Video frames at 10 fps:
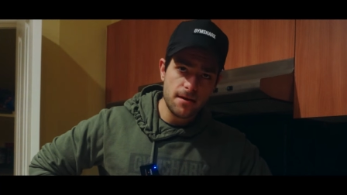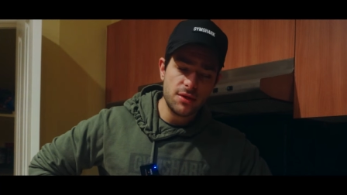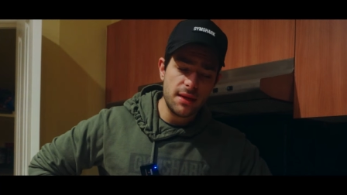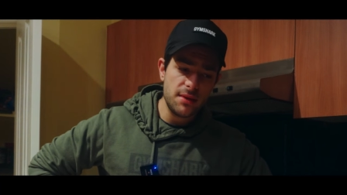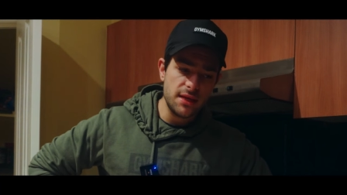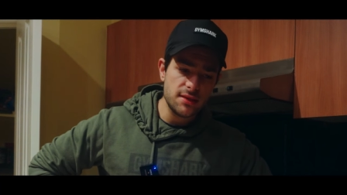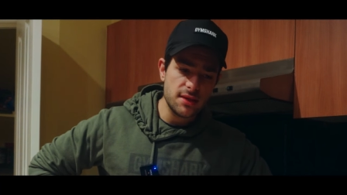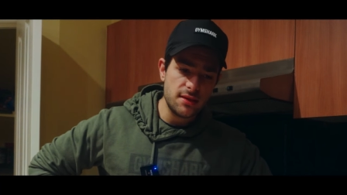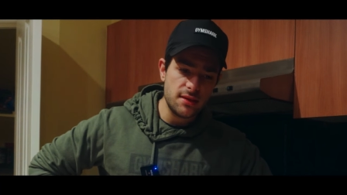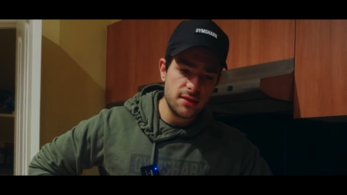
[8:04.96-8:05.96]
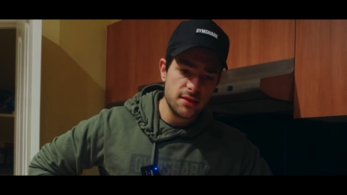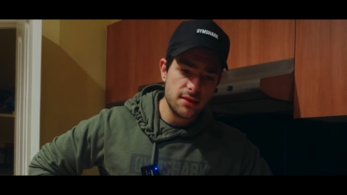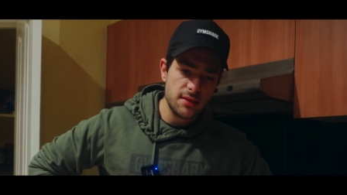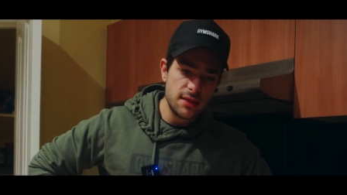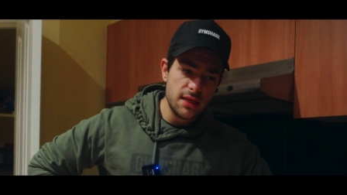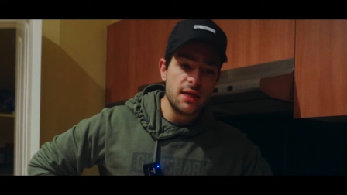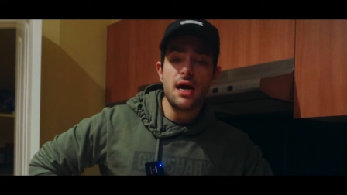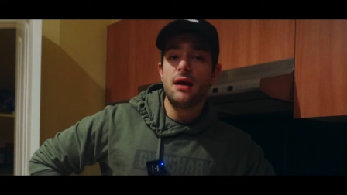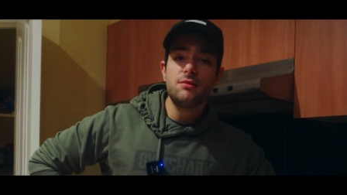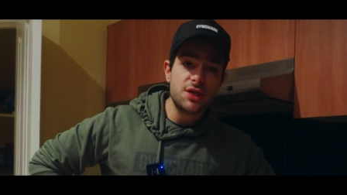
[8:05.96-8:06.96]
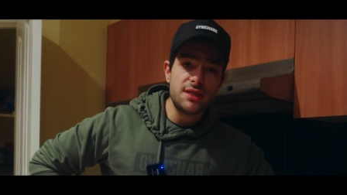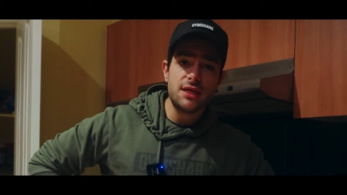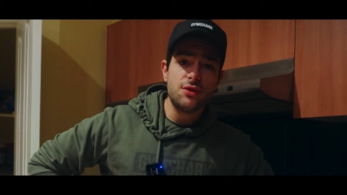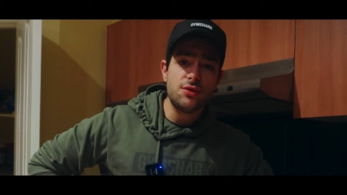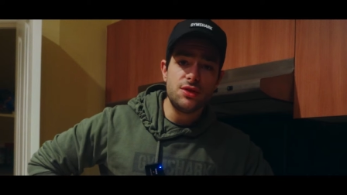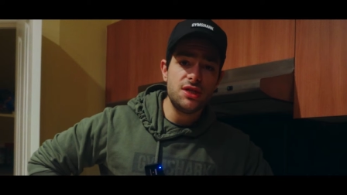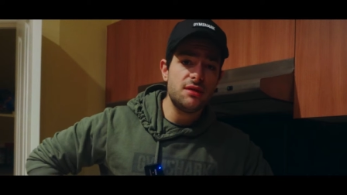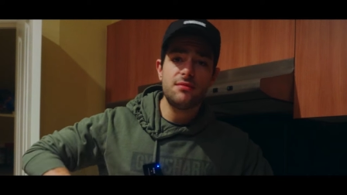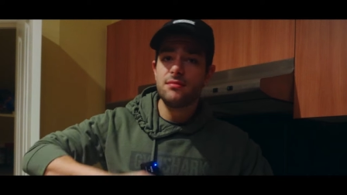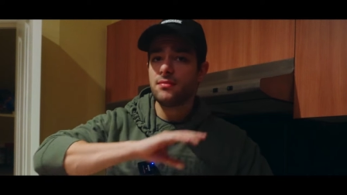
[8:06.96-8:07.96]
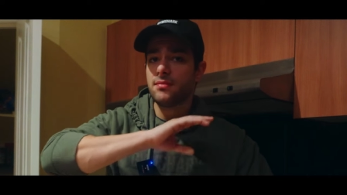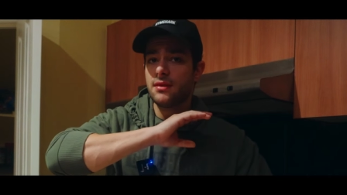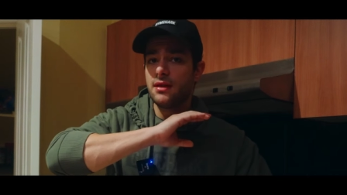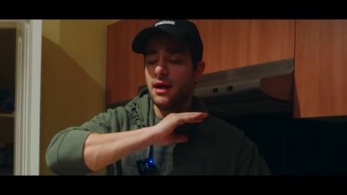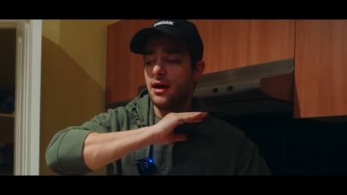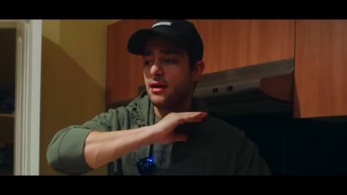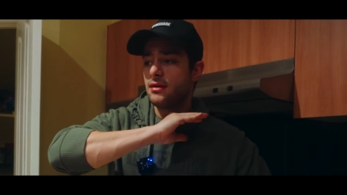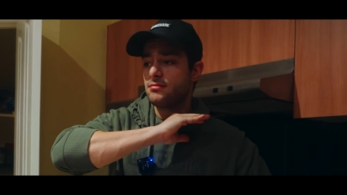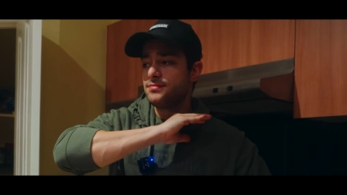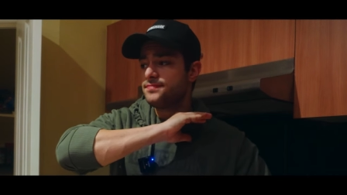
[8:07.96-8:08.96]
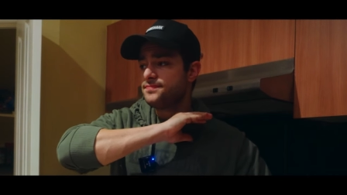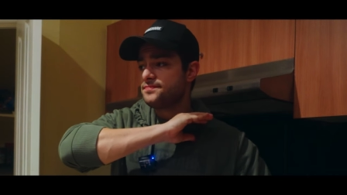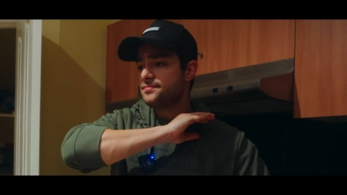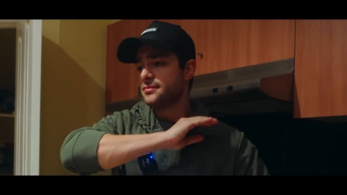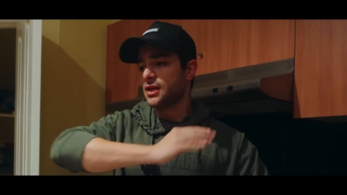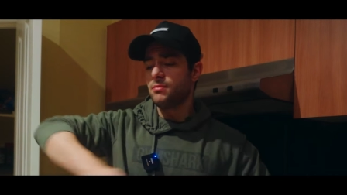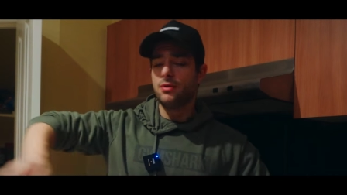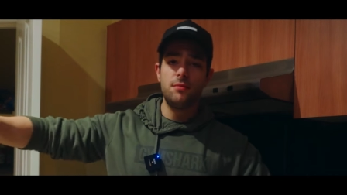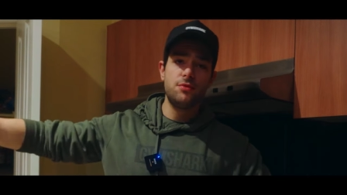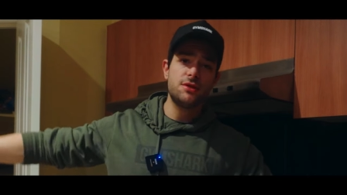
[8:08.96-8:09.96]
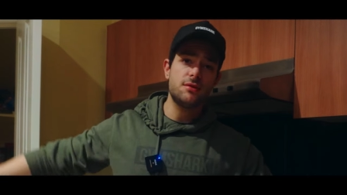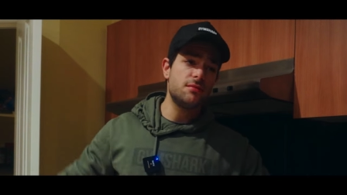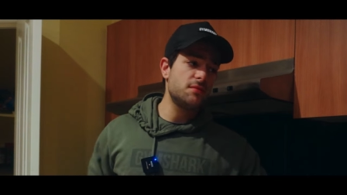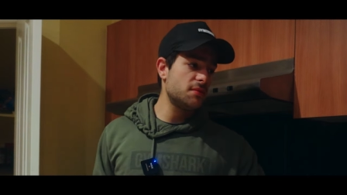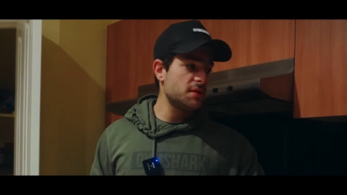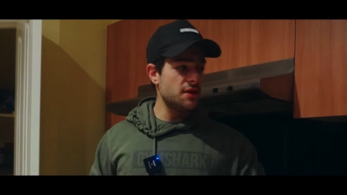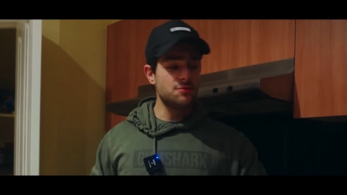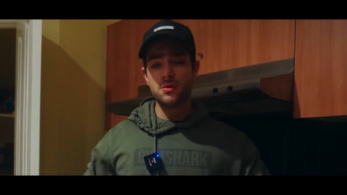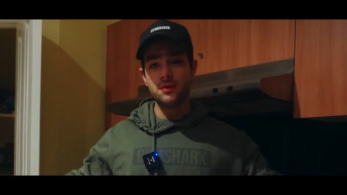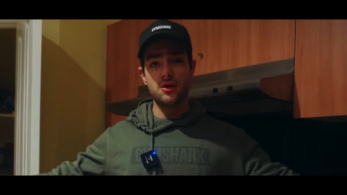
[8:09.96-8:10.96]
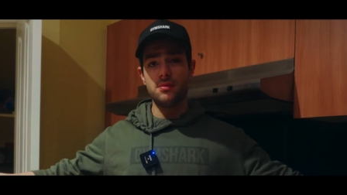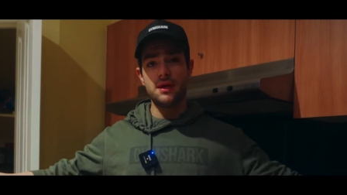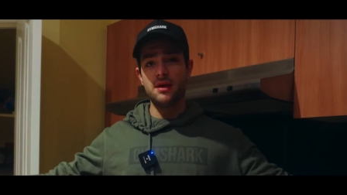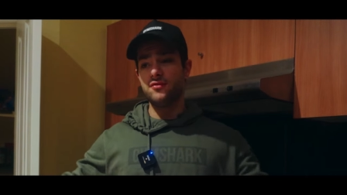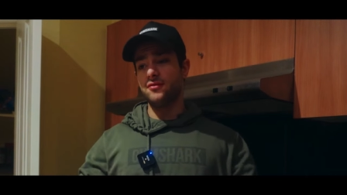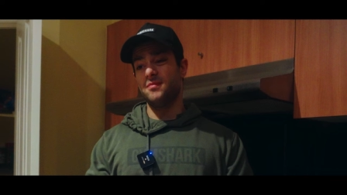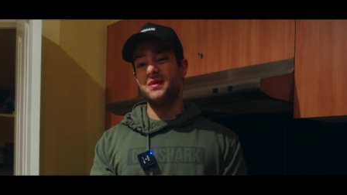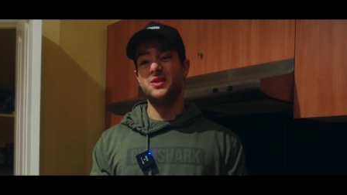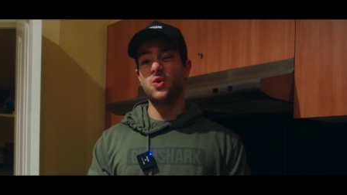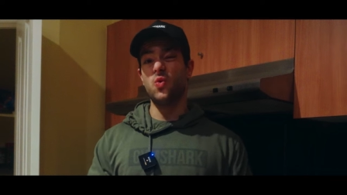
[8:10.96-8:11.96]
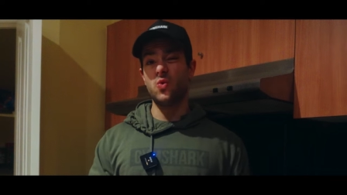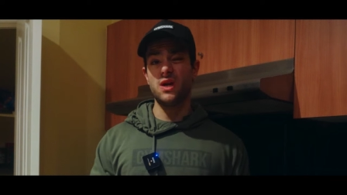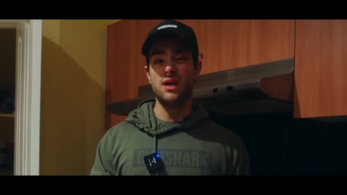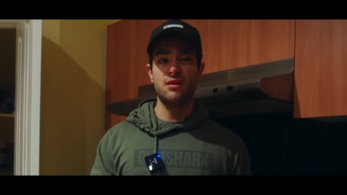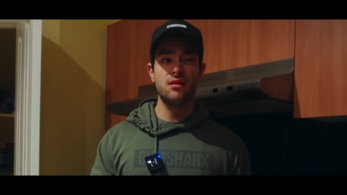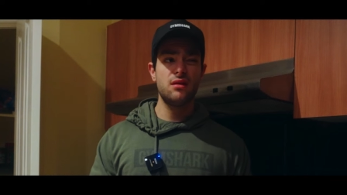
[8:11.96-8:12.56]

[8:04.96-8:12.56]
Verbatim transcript: with that being said, I'm just going to take you through the gym. Um, going to probably put some. That's probably going to be enough of me talking.